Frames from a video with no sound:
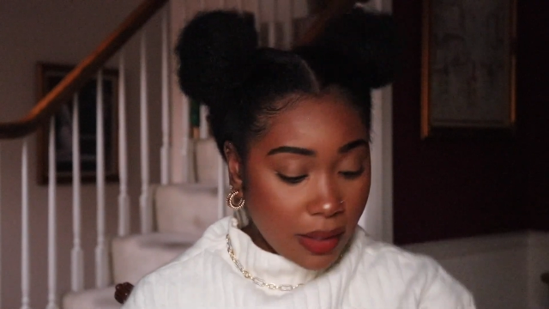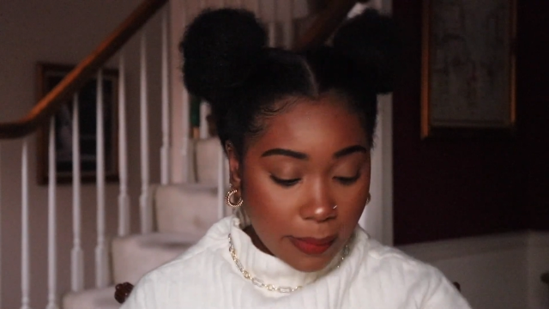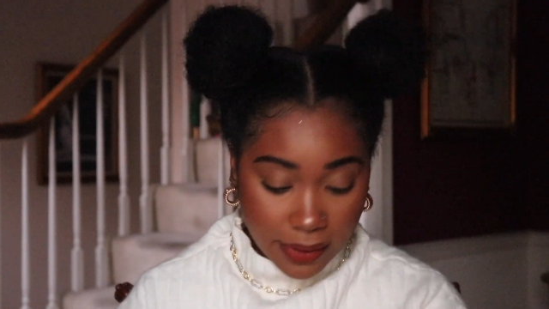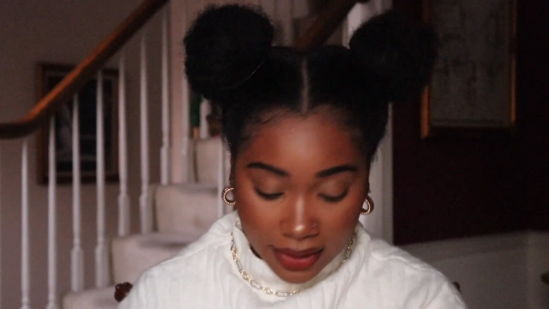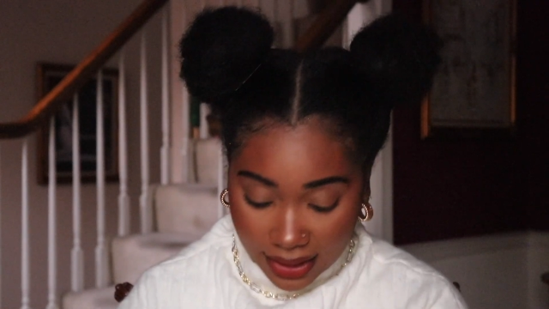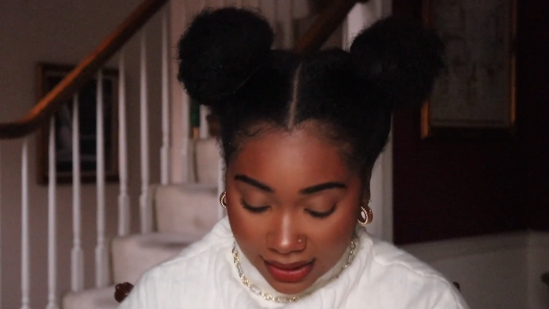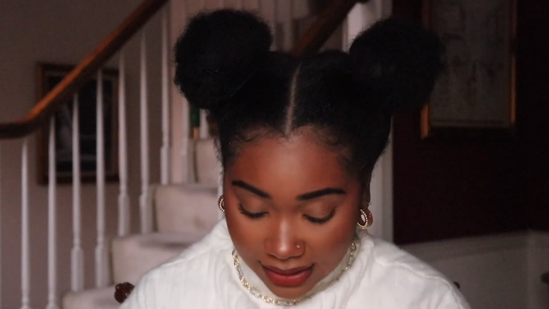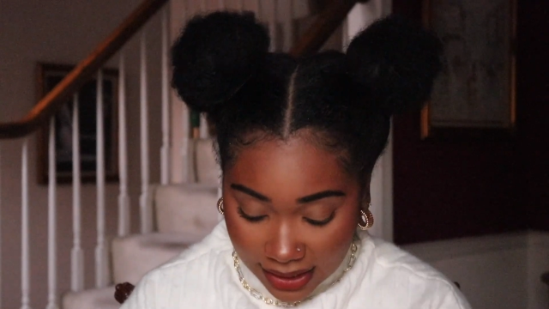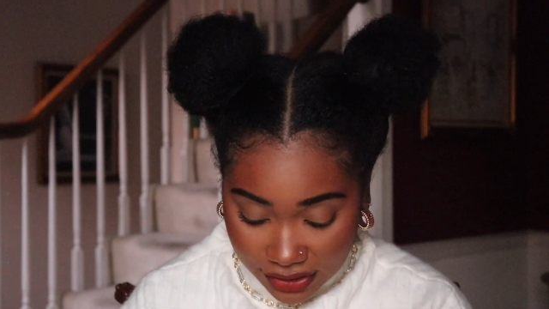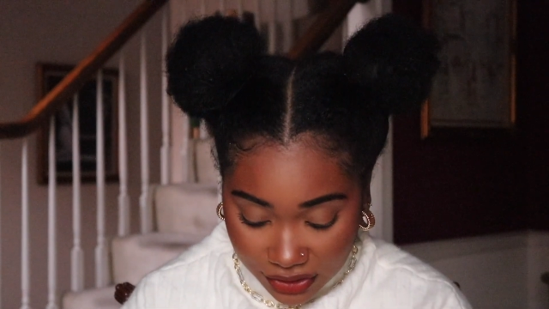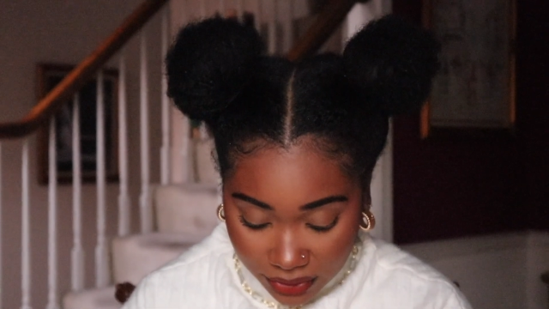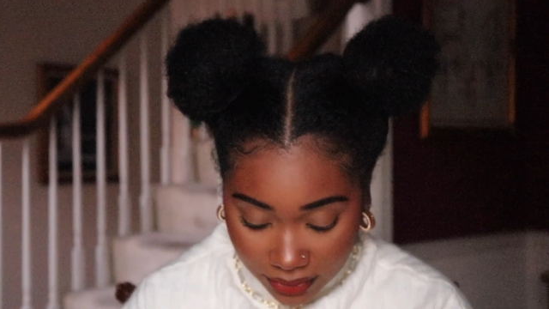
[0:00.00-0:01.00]
But yes,
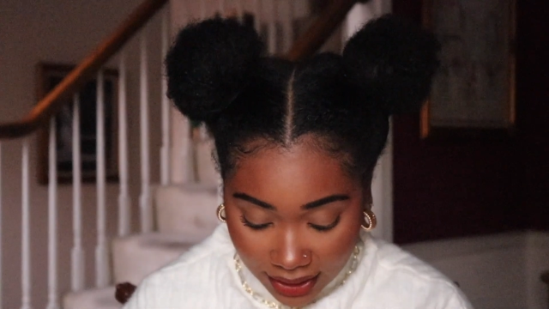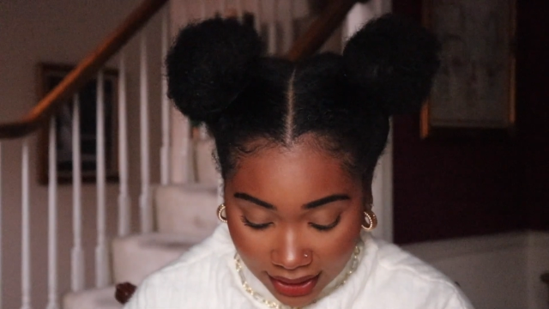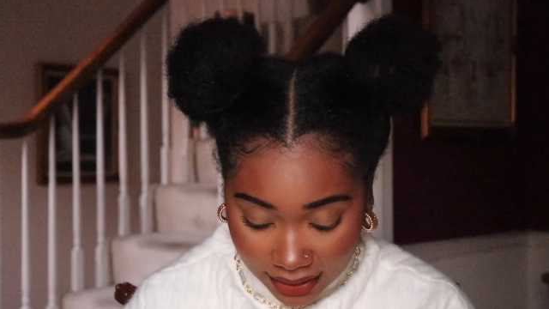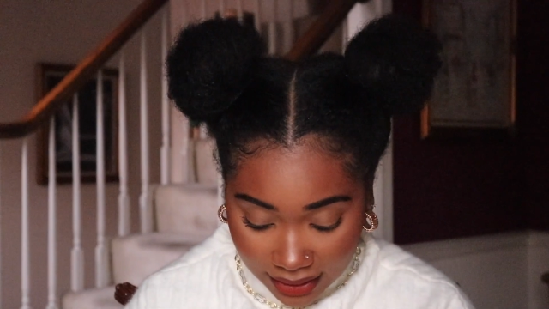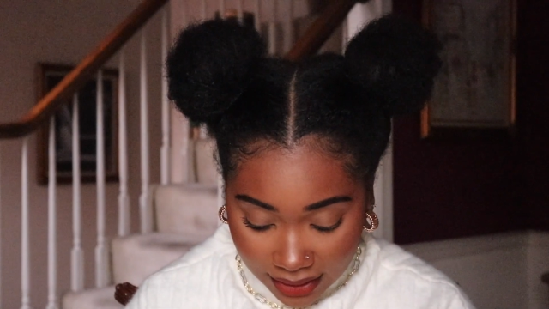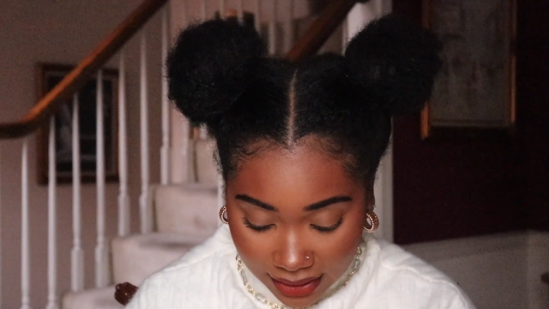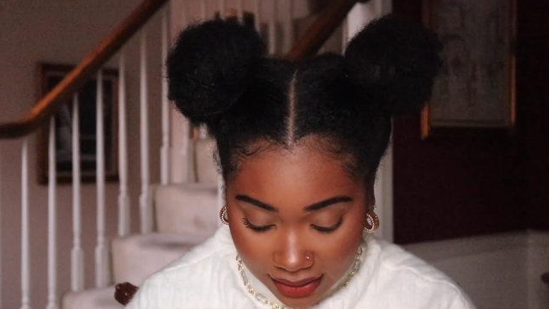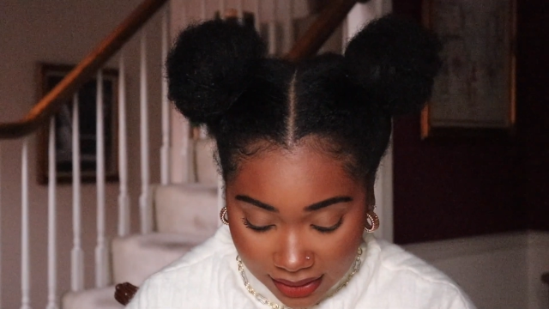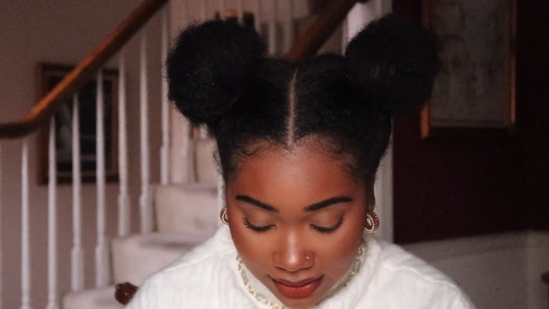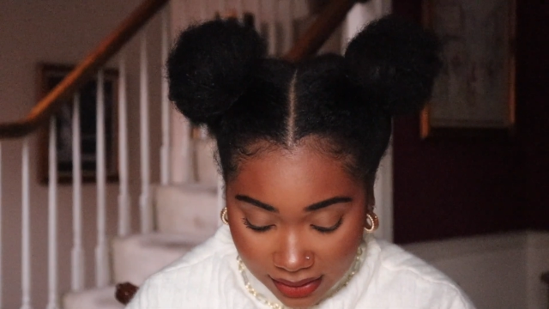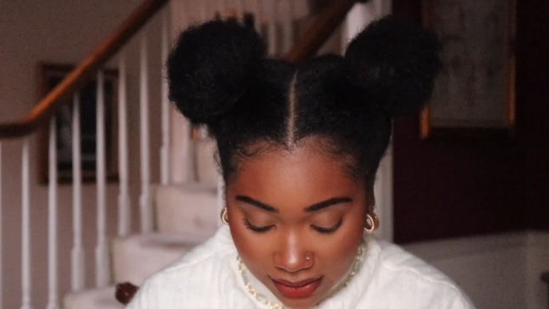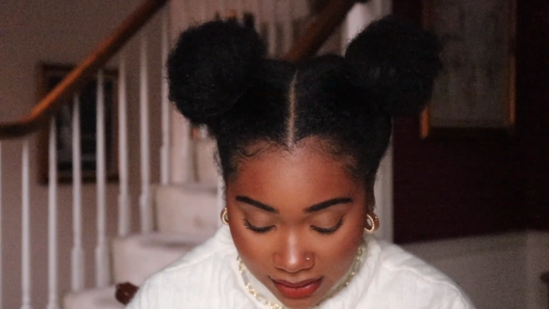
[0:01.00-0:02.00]
I do like
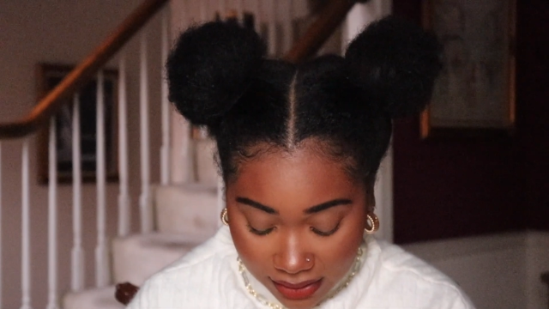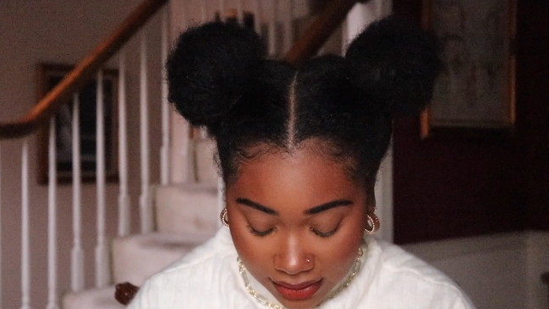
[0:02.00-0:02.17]
this.